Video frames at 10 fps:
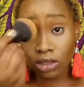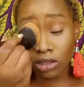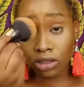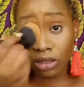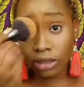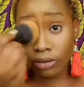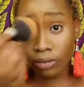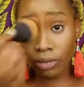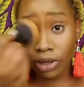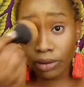just a
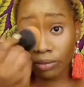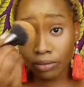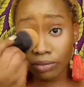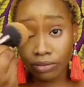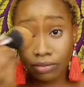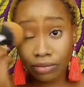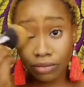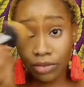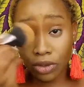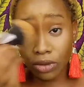little bit,
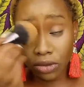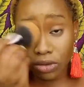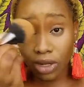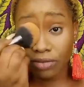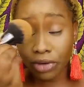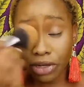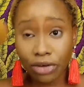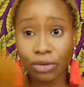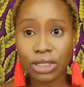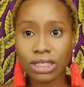to
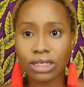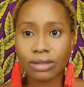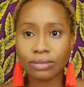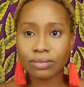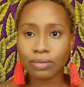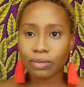avoid creasing.